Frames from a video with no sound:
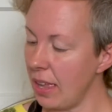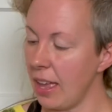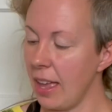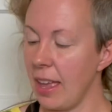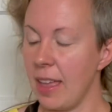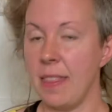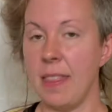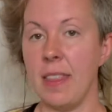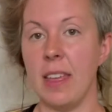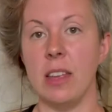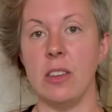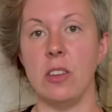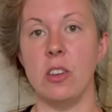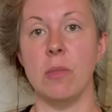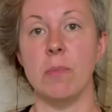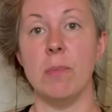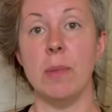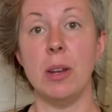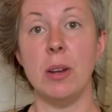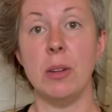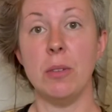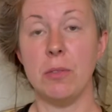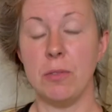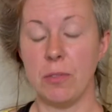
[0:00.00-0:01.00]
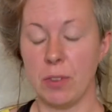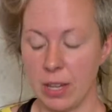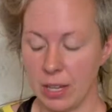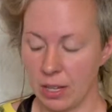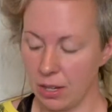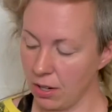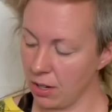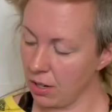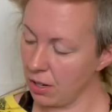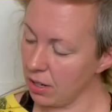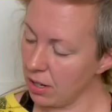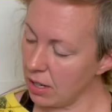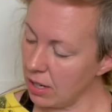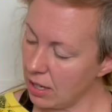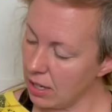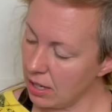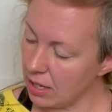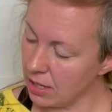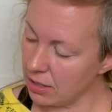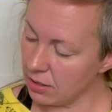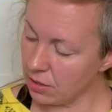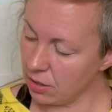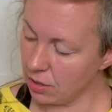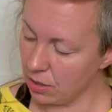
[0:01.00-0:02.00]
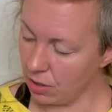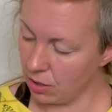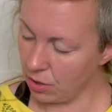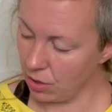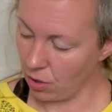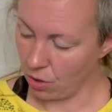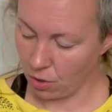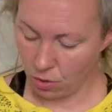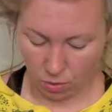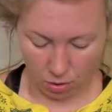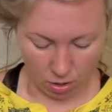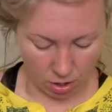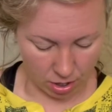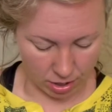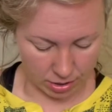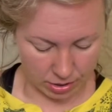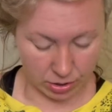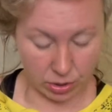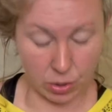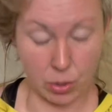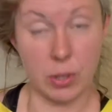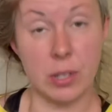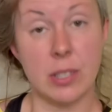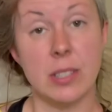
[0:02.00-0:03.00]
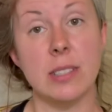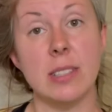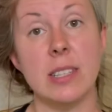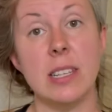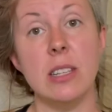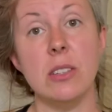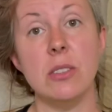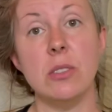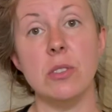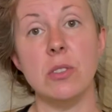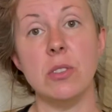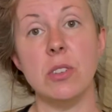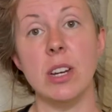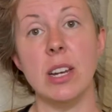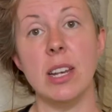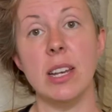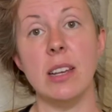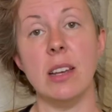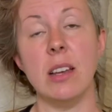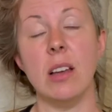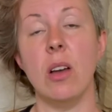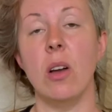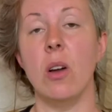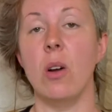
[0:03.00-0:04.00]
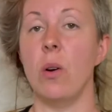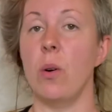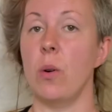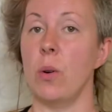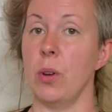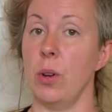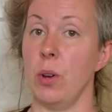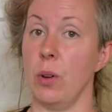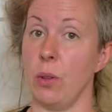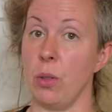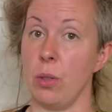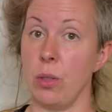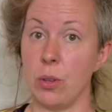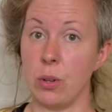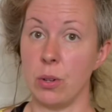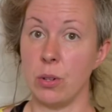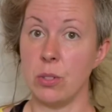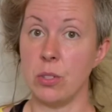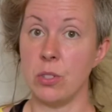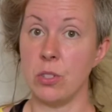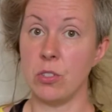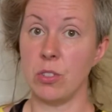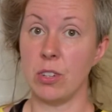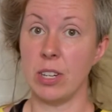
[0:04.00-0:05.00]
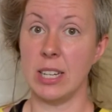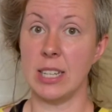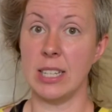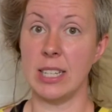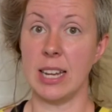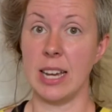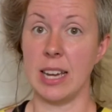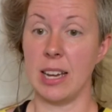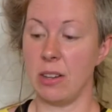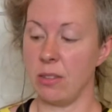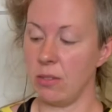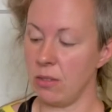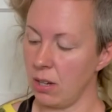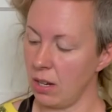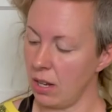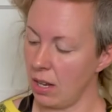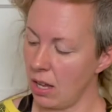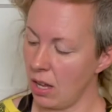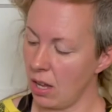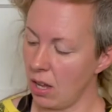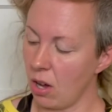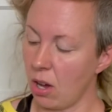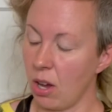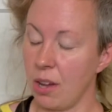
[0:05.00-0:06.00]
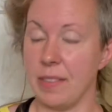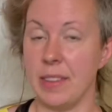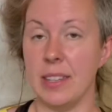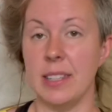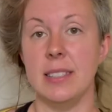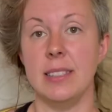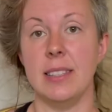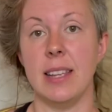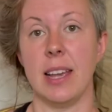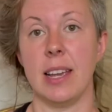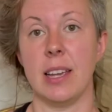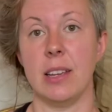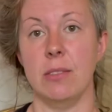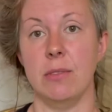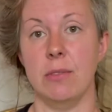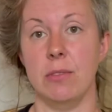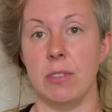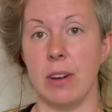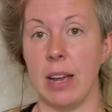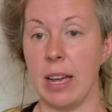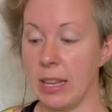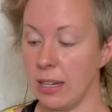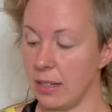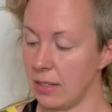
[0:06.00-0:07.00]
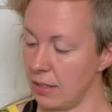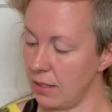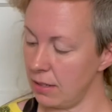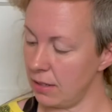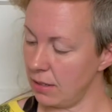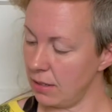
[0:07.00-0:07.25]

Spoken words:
And then your middle finger is going to go on your C string or your third string down on the second fret.